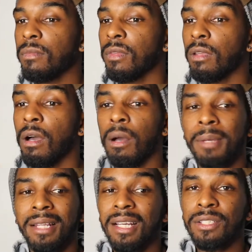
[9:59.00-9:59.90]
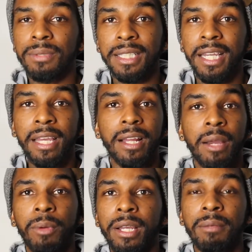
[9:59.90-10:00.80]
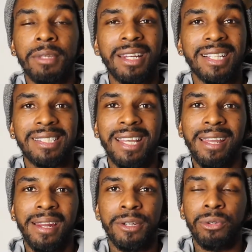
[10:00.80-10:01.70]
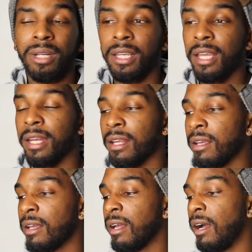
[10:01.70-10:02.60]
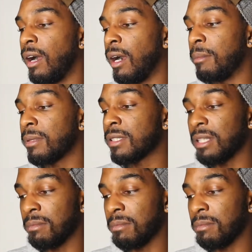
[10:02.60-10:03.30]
And that's really it. I wake up the next day and I do it again. Some